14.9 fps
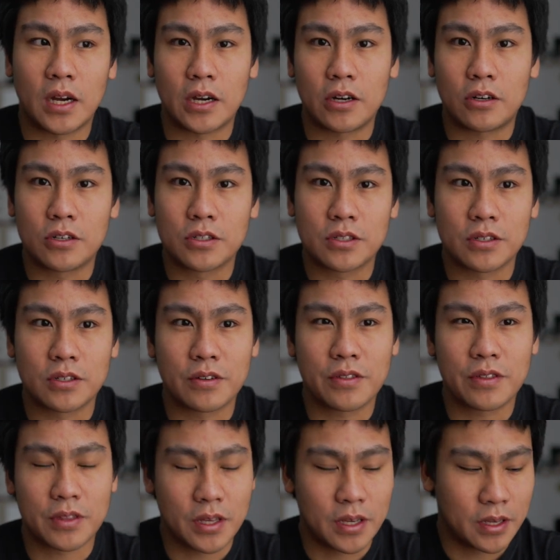I also
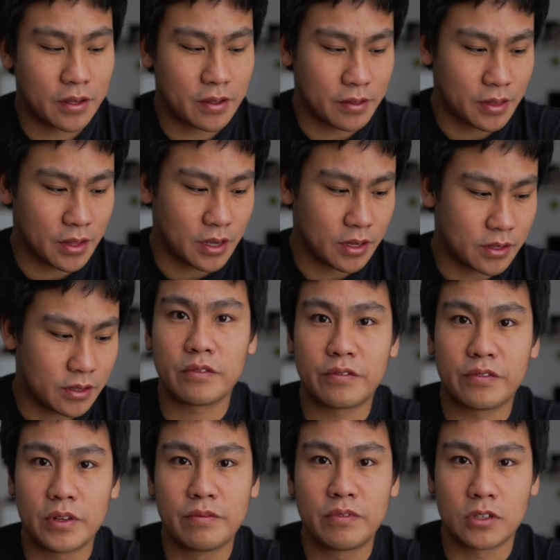think that
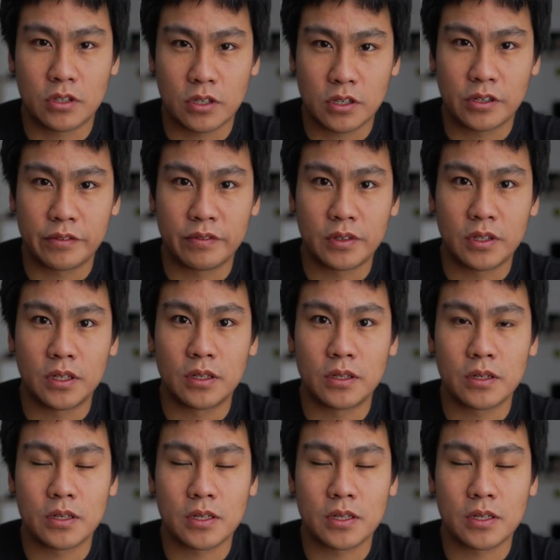film photography,